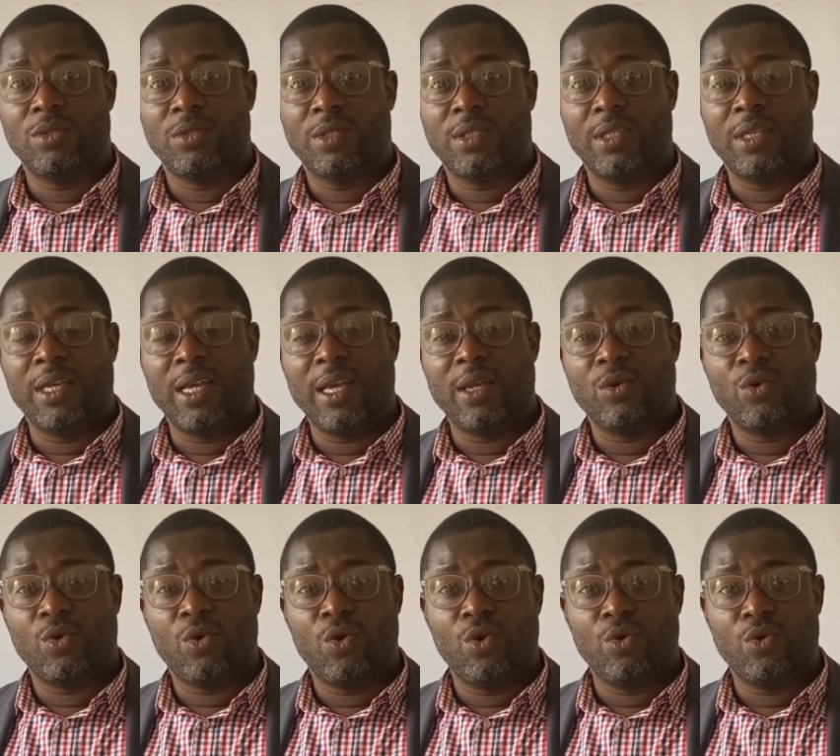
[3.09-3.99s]

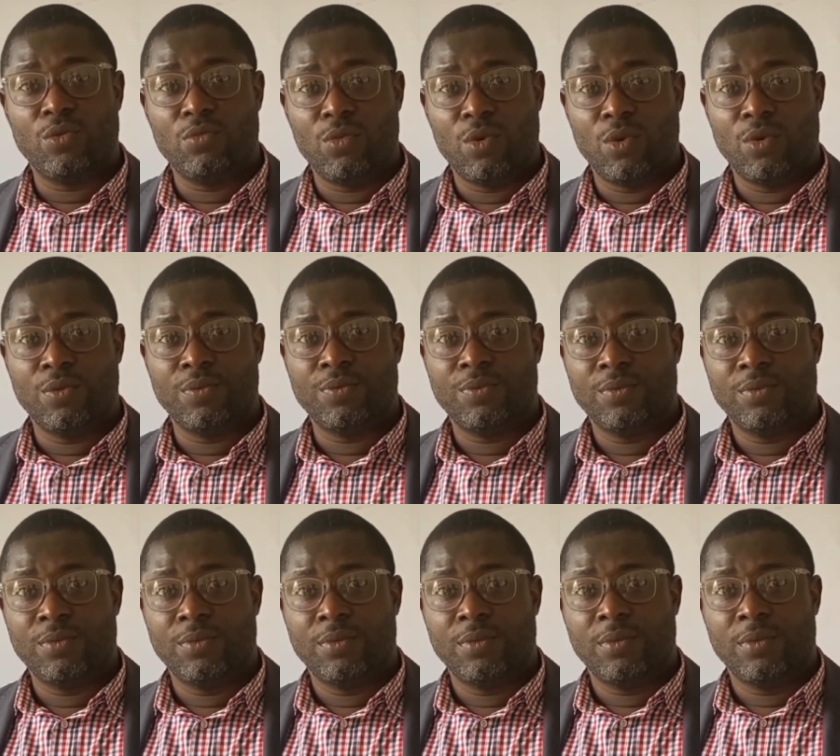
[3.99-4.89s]
CN
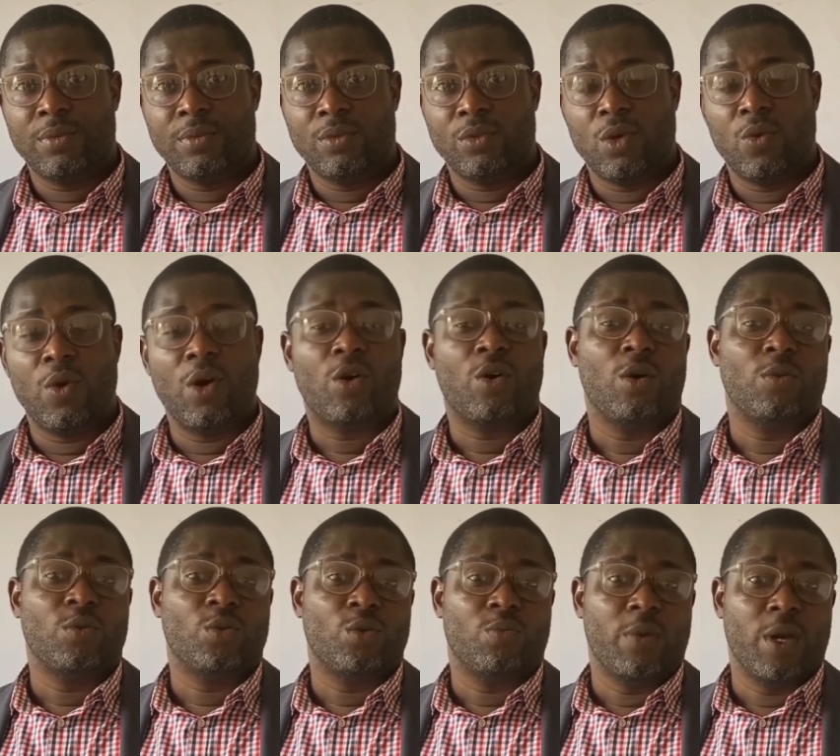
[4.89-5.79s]
Okolugbo. You're
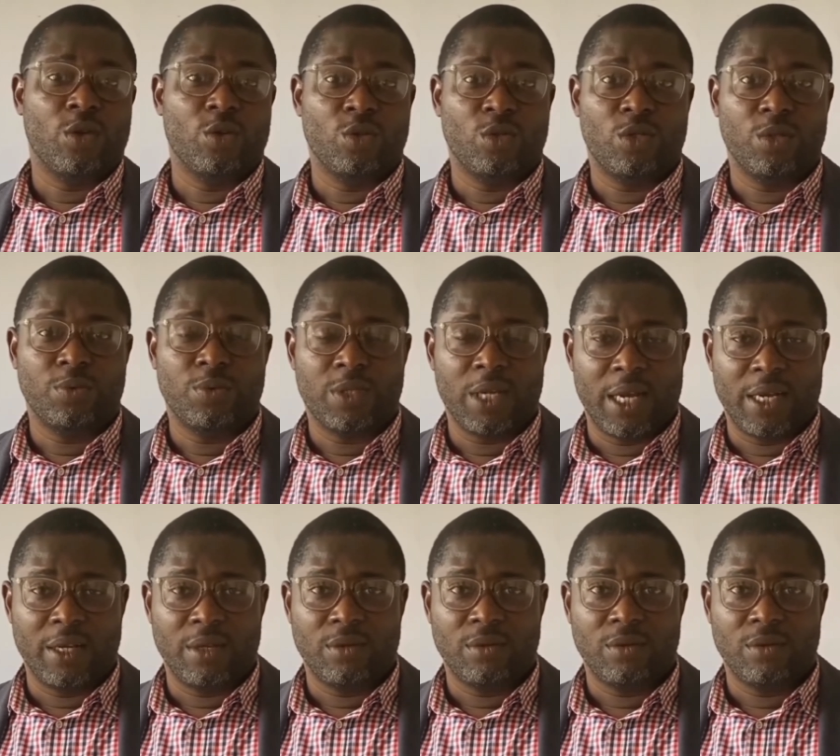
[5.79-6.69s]
welcome to my YouTube
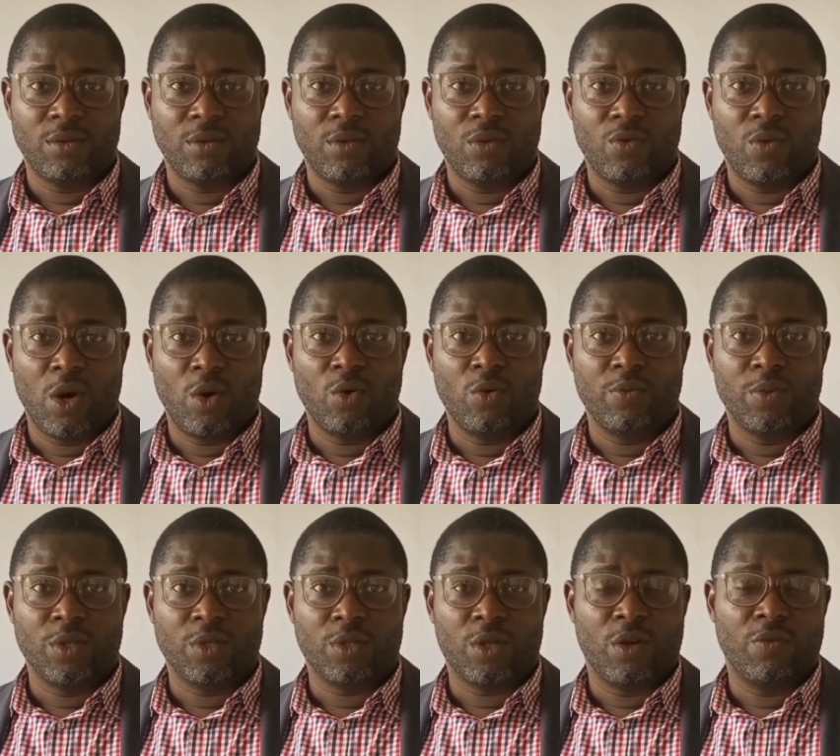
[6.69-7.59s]
channel where
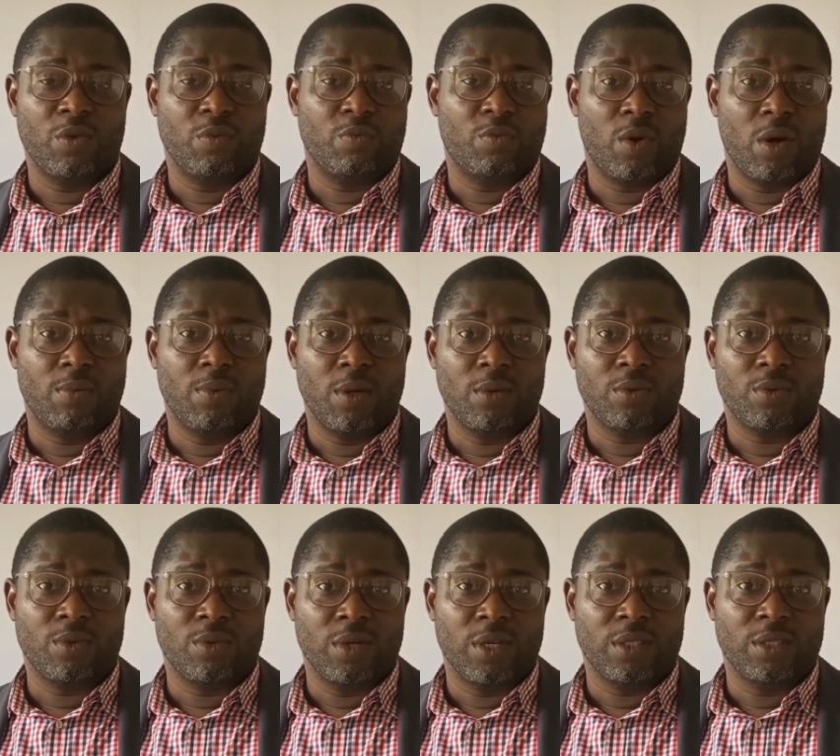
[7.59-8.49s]
we'll be solving
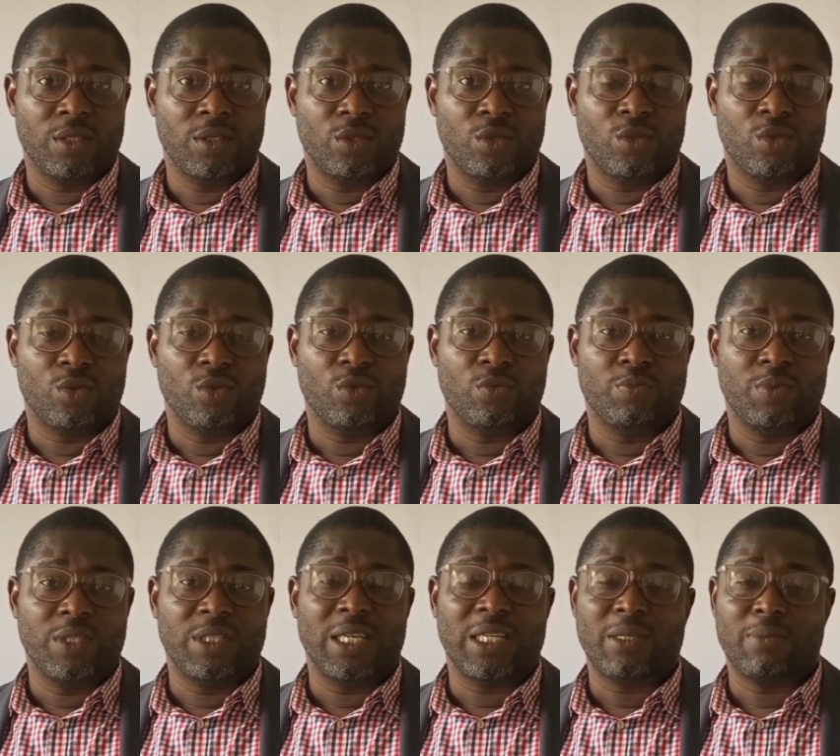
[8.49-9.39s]
problems relating to
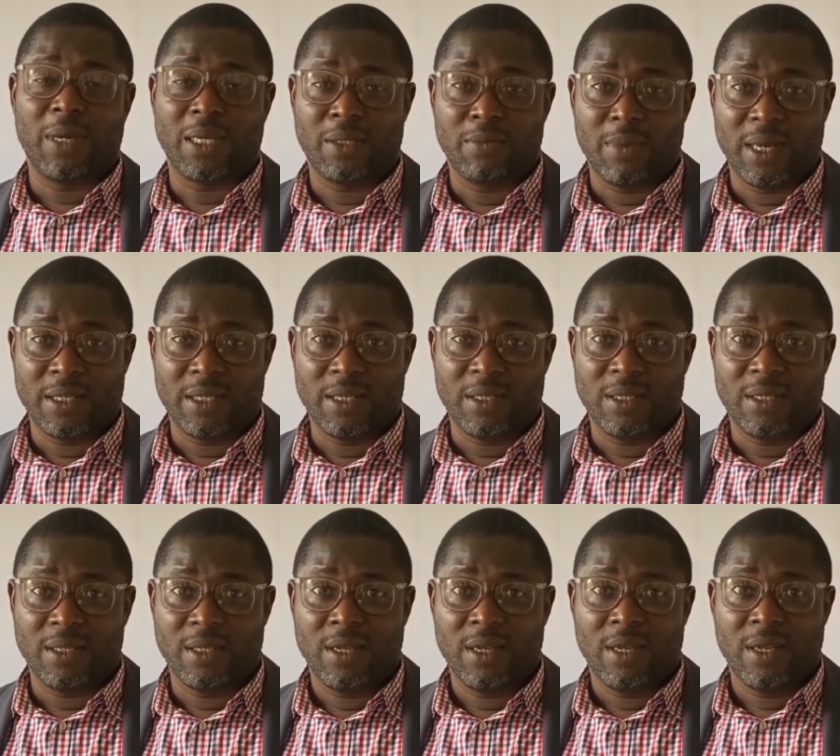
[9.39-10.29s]
business
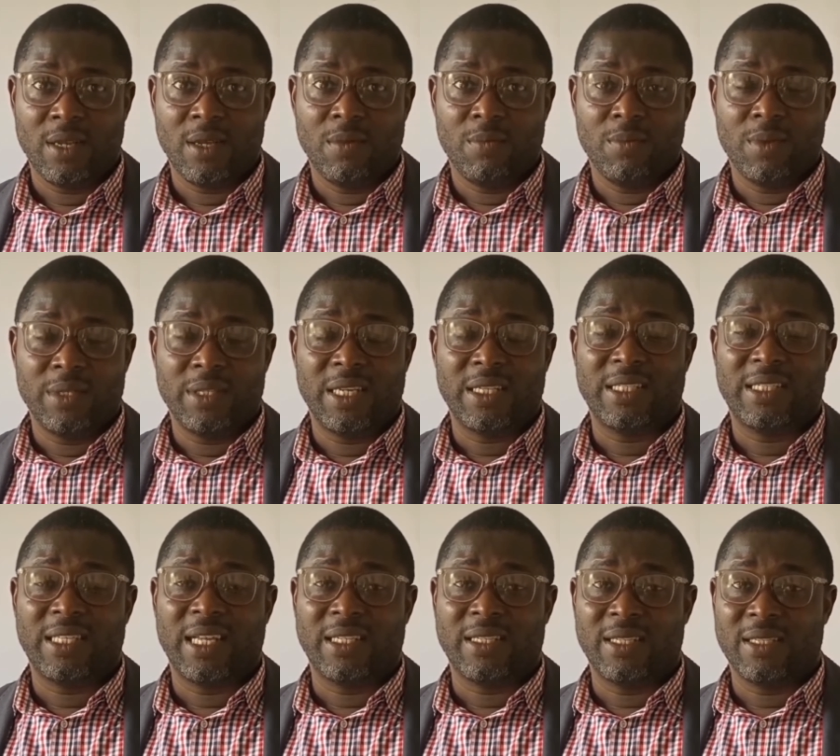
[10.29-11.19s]
mathematics,
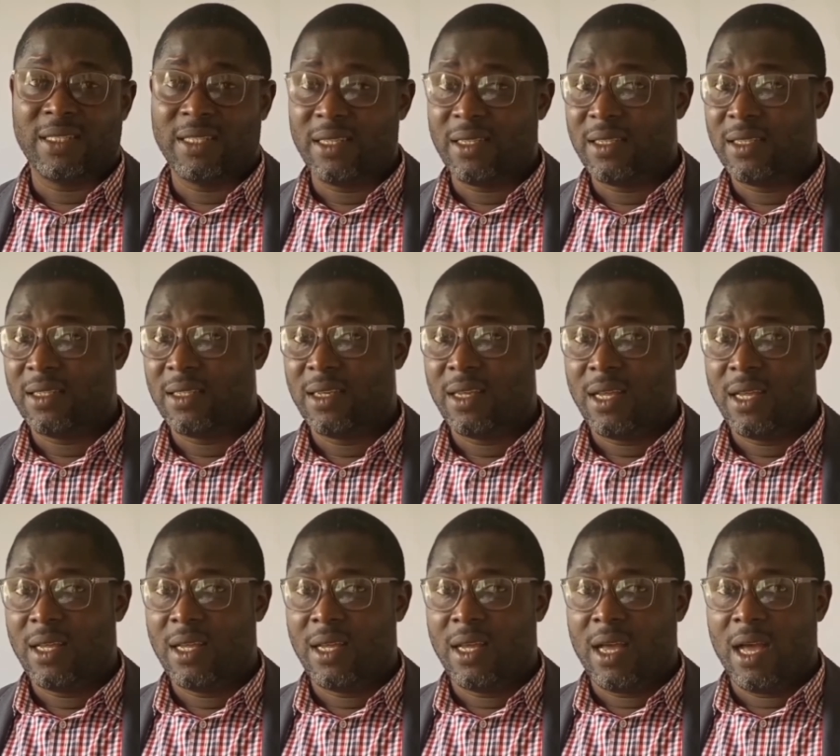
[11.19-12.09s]
business statistics,
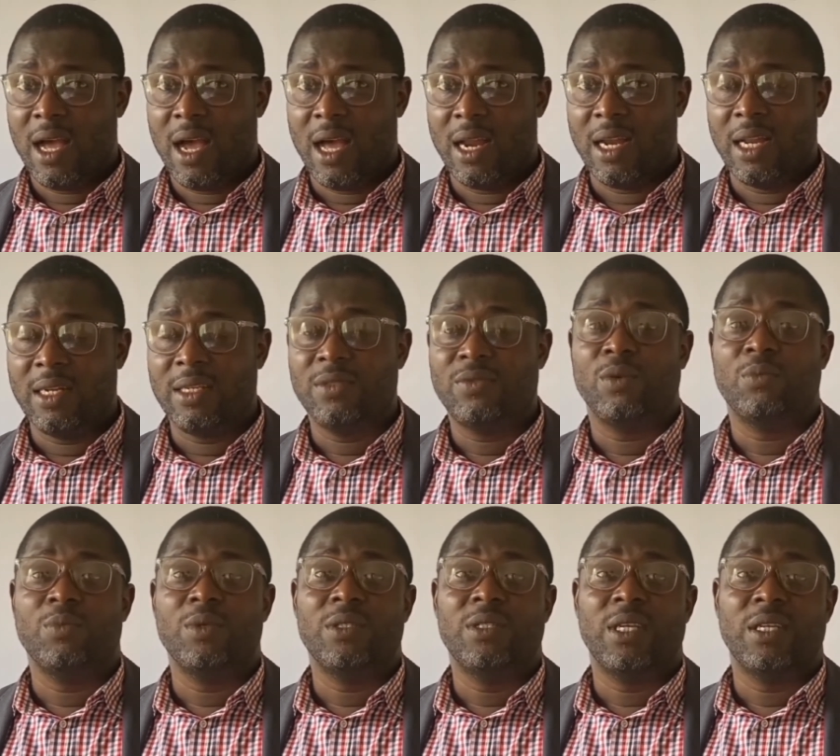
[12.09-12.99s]
analysis
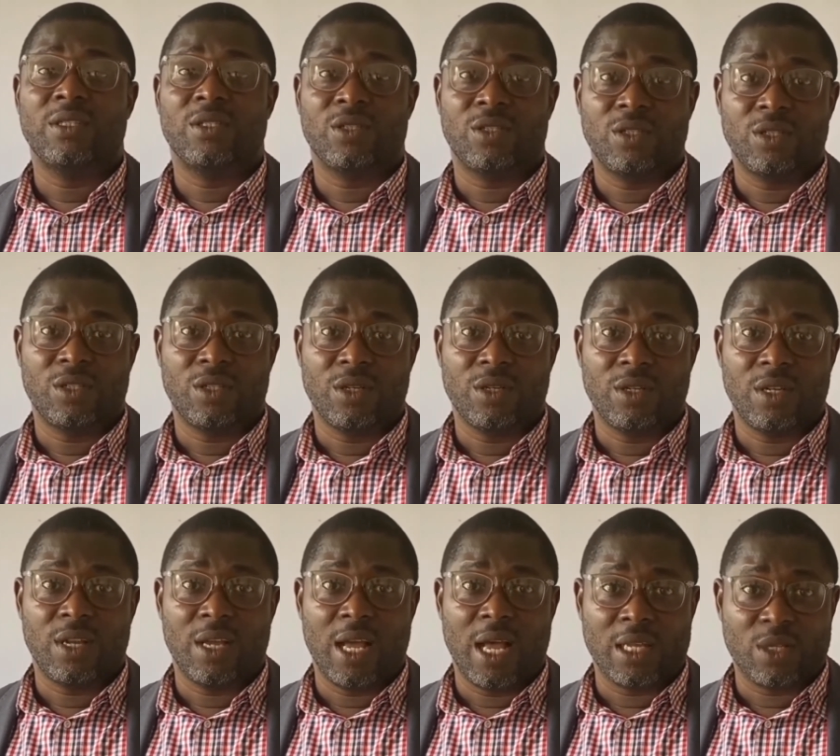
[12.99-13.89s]
for business
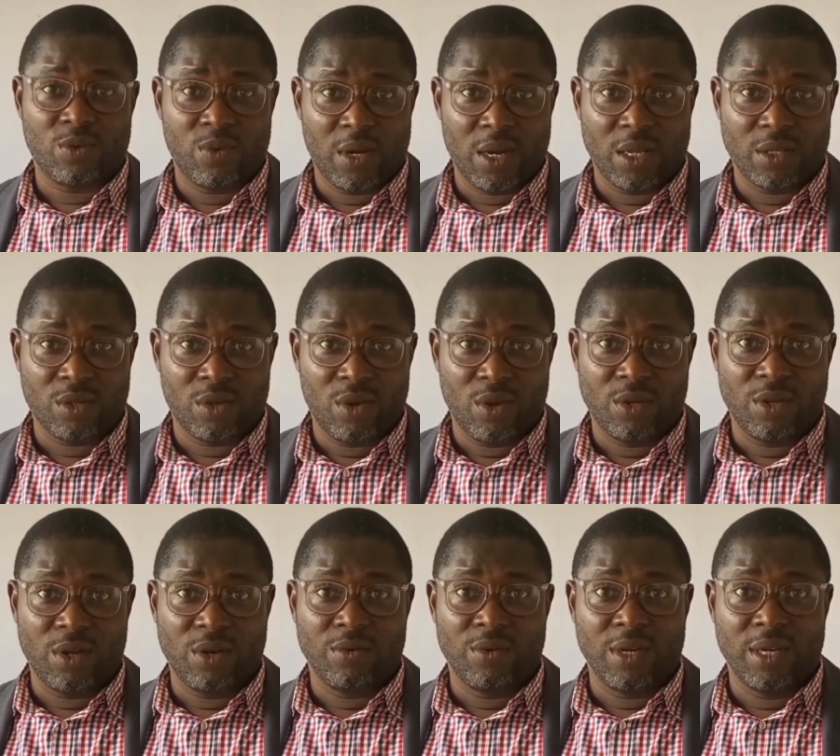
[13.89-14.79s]
decision, as well as
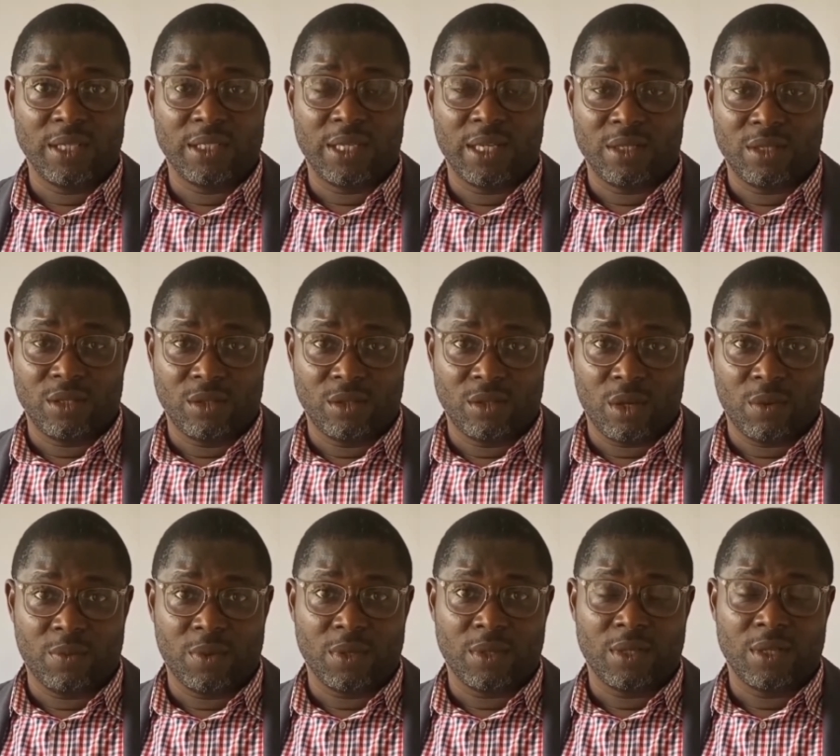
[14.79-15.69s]
other
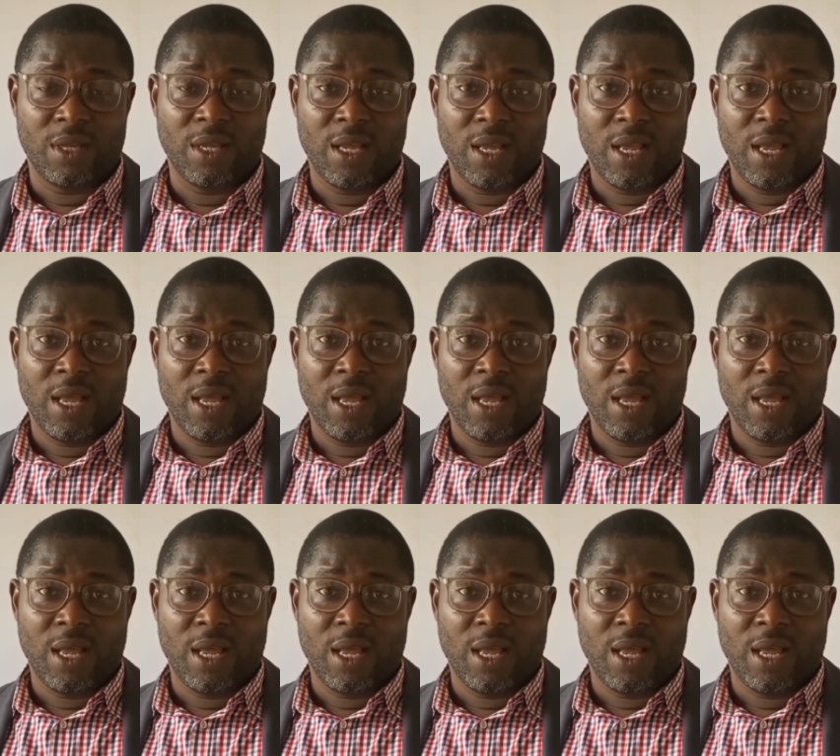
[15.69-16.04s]
related topics.